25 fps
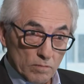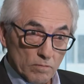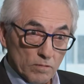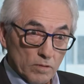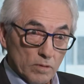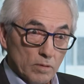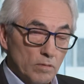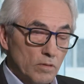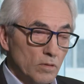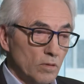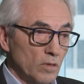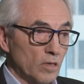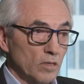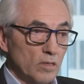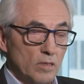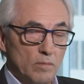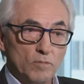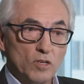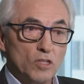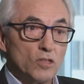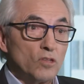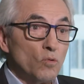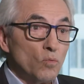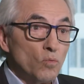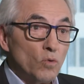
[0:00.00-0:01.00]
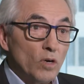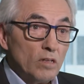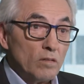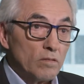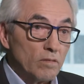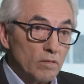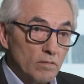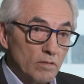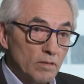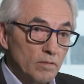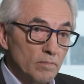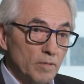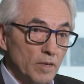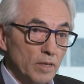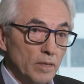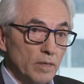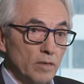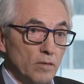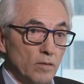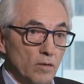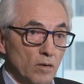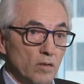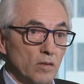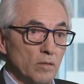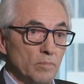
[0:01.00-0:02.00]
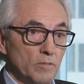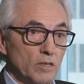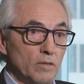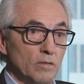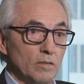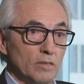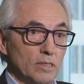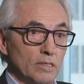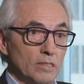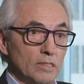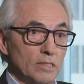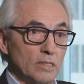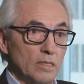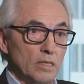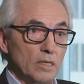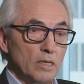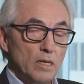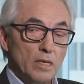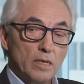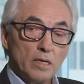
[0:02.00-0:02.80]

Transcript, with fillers: we talked about the wealth in our communities.